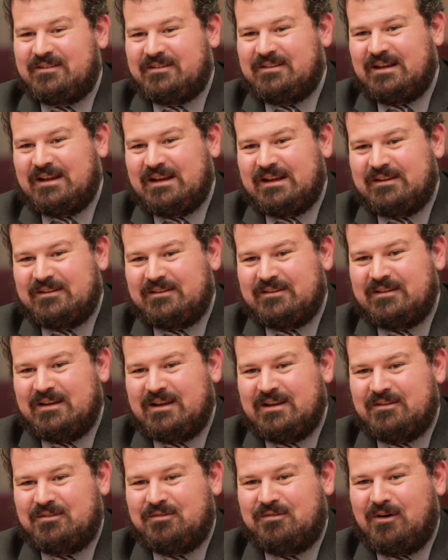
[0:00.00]
hardest thing
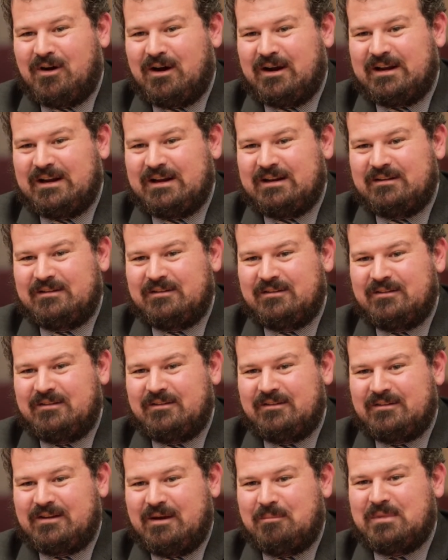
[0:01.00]
is
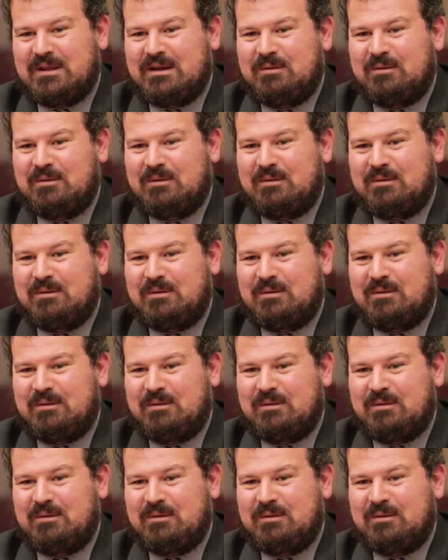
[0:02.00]
finding